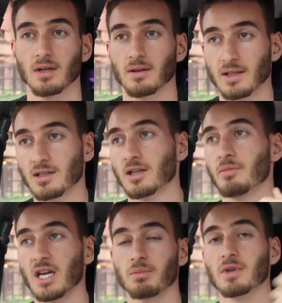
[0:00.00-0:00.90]
that's going to
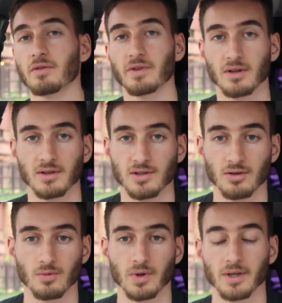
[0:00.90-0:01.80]
make me feel a
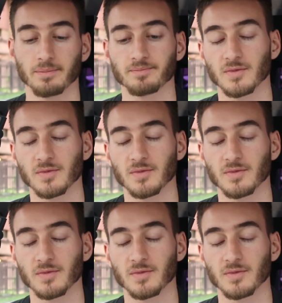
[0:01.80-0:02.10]
certain way.